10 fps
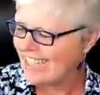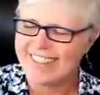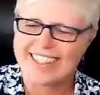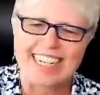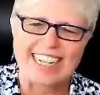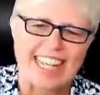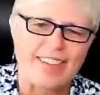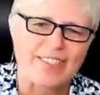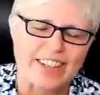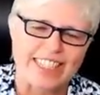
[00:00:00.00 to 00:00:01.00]
we're going to
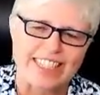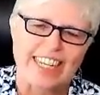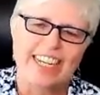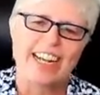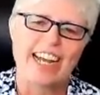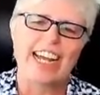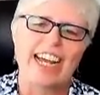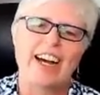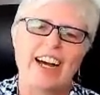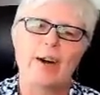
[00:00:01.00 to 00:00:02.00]
keep learning.
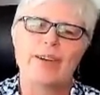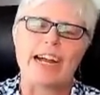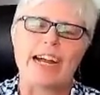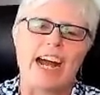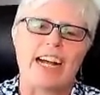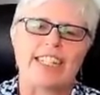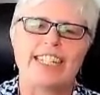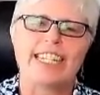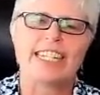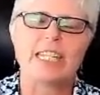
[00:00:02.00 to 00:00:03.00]
Oh my gosh,
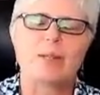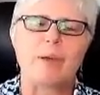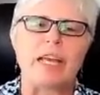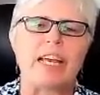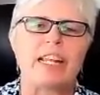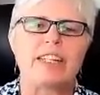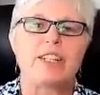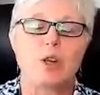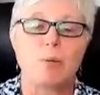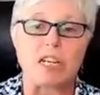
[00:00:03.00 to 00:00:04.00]
this has been
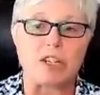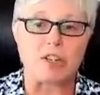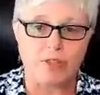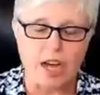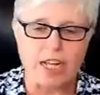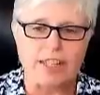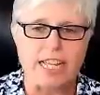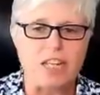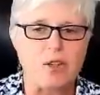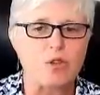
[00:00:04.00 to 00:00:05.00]
so much fun.
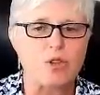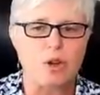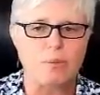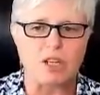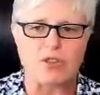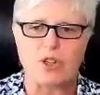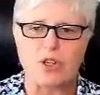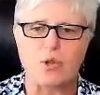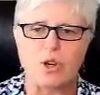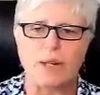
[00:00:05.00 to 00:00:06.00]
Thank you so much for
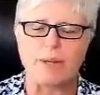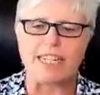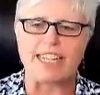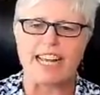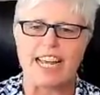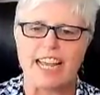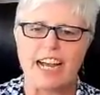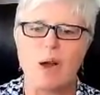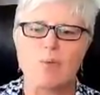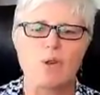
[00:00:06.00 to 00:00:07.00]
joining me
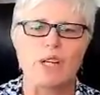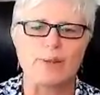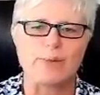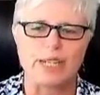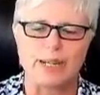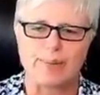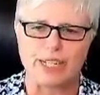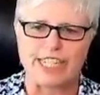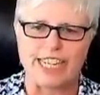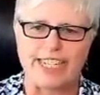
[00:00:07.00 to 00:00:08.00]
today. I really, really Thank
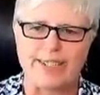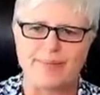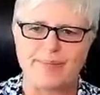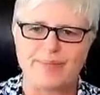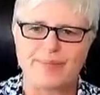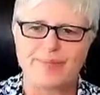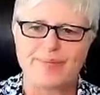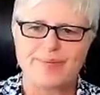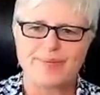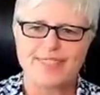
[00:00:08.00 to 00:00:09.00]
appreciate you. it.
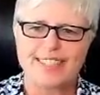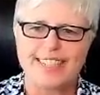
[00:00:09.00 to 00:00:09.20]
Thank